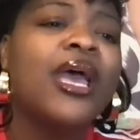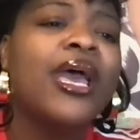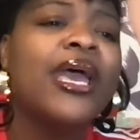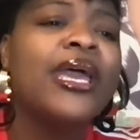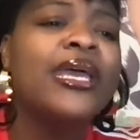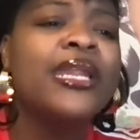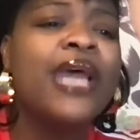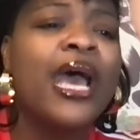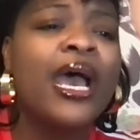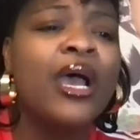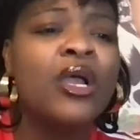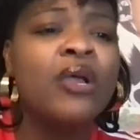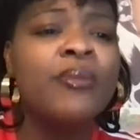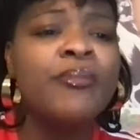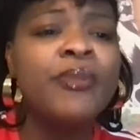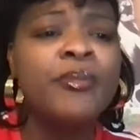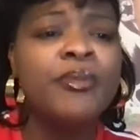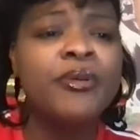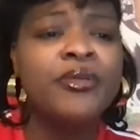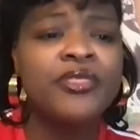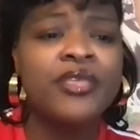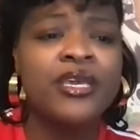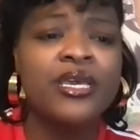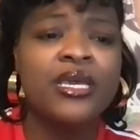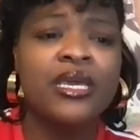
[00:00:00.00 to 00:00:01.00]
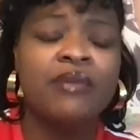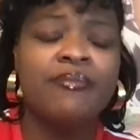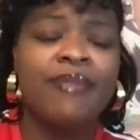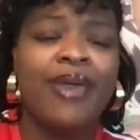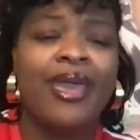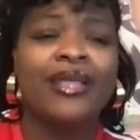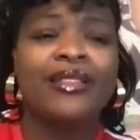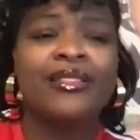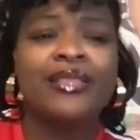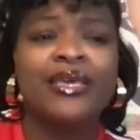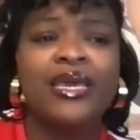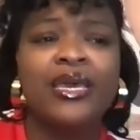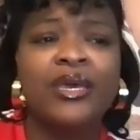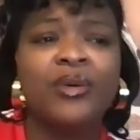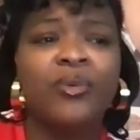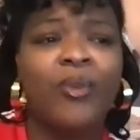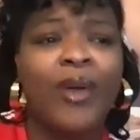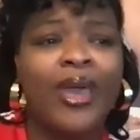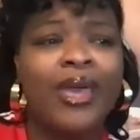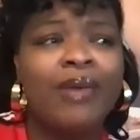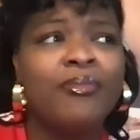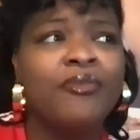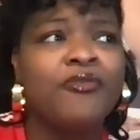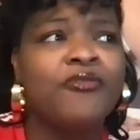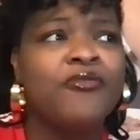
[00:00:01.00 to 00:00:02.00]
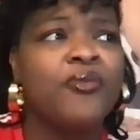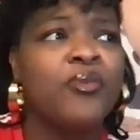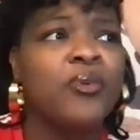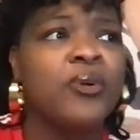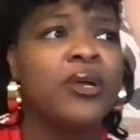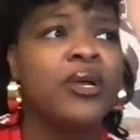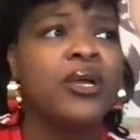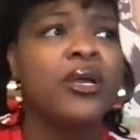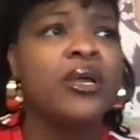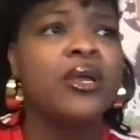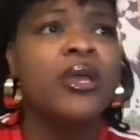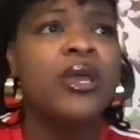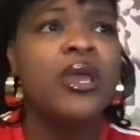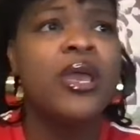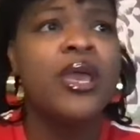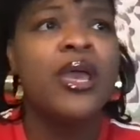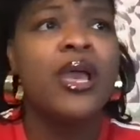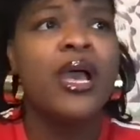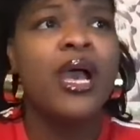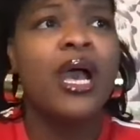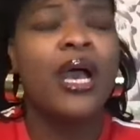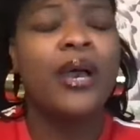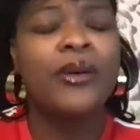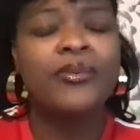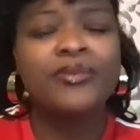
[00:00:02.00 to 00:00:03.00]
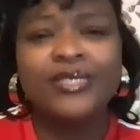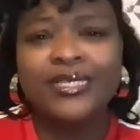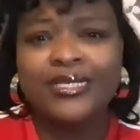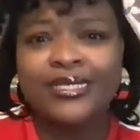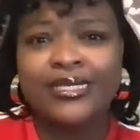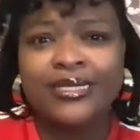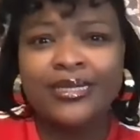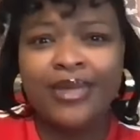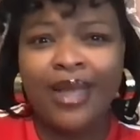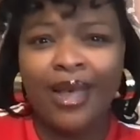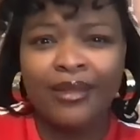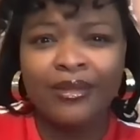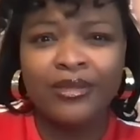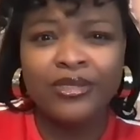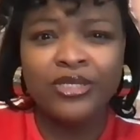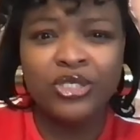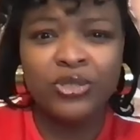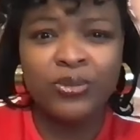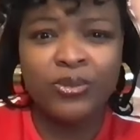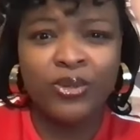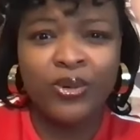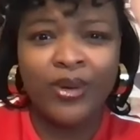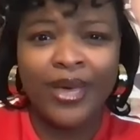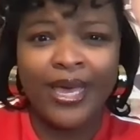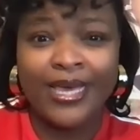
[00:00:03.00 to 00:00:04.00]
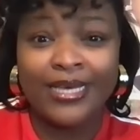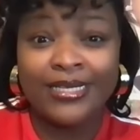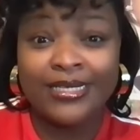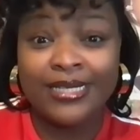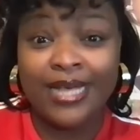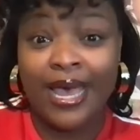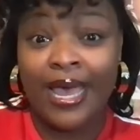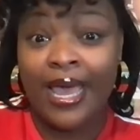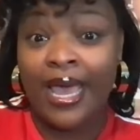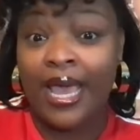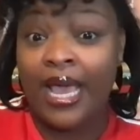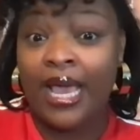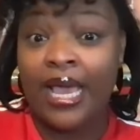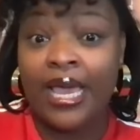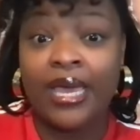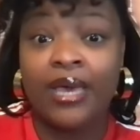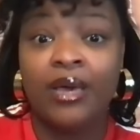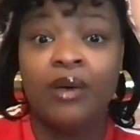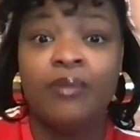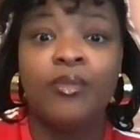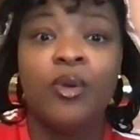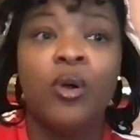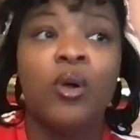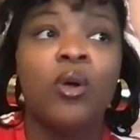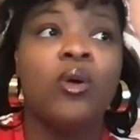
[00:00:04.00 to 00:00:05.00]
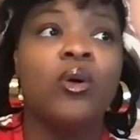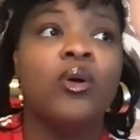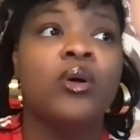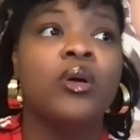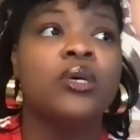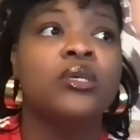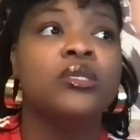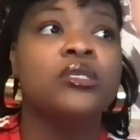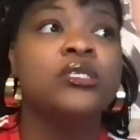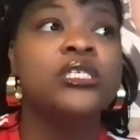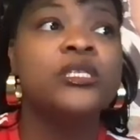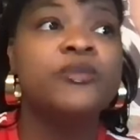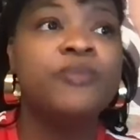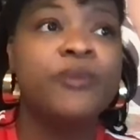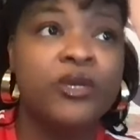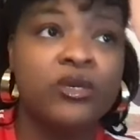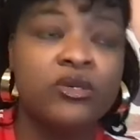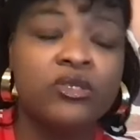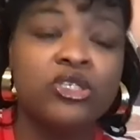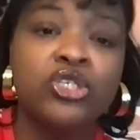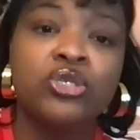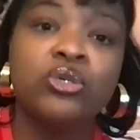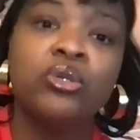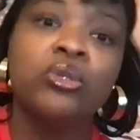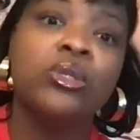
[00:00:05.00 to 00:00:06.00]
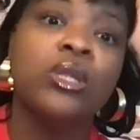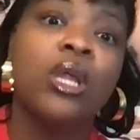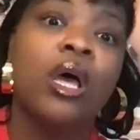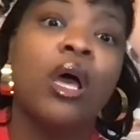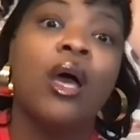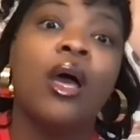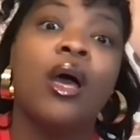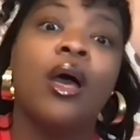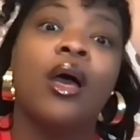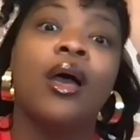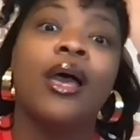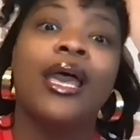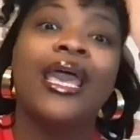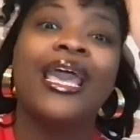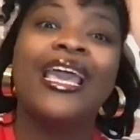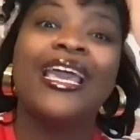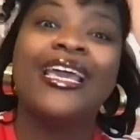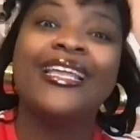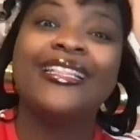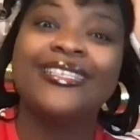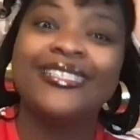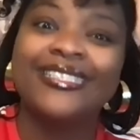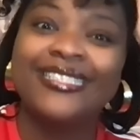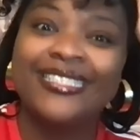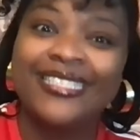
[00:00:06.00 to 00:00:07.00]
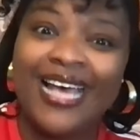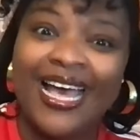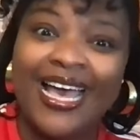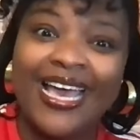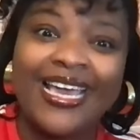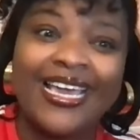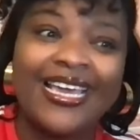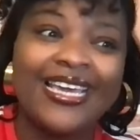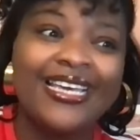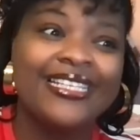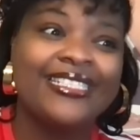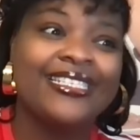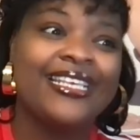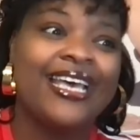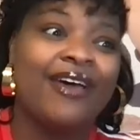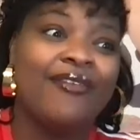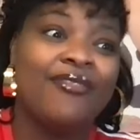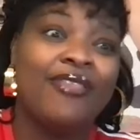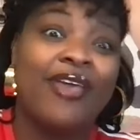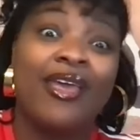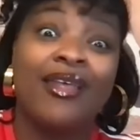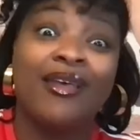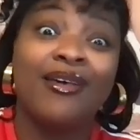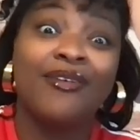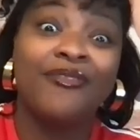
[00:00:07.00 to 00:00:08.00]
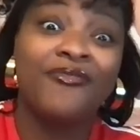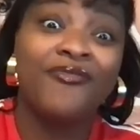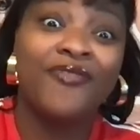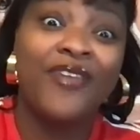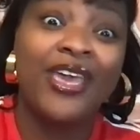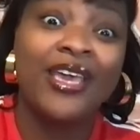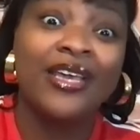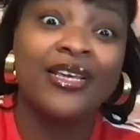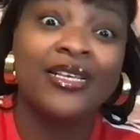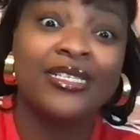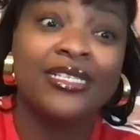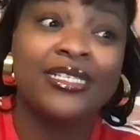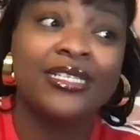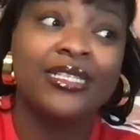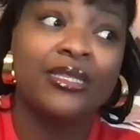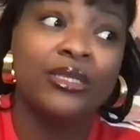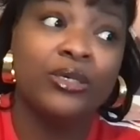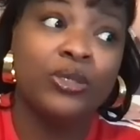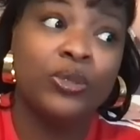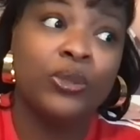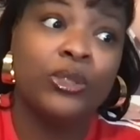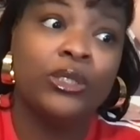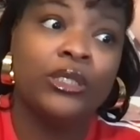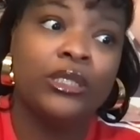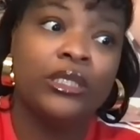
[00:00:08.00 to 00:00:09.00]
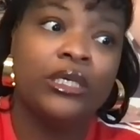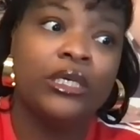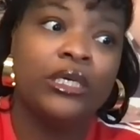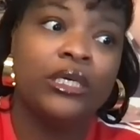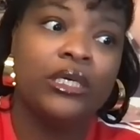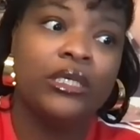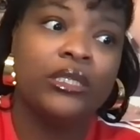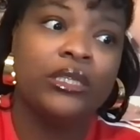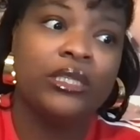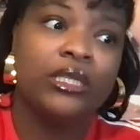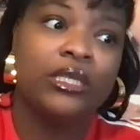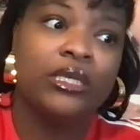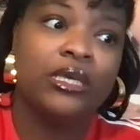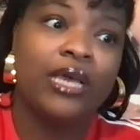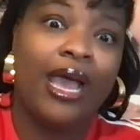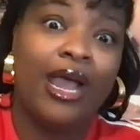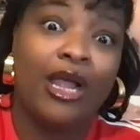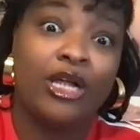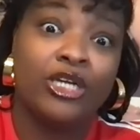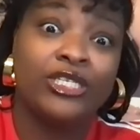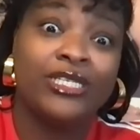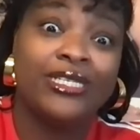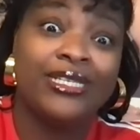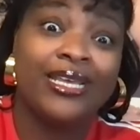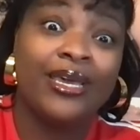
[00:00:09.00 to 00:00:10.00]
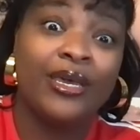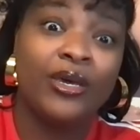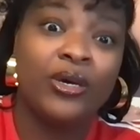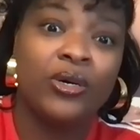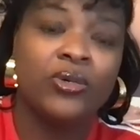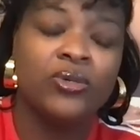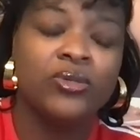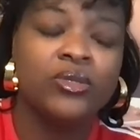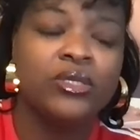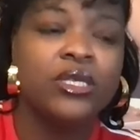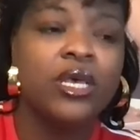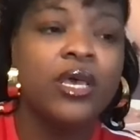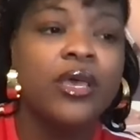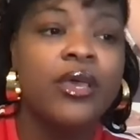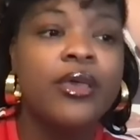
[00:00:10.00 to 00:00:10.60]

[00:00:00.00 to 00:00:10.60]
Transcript: And I remember thinking back then, way before I was as knowledgeable as I am on spiritual law and the science, how that affects literally ourselves.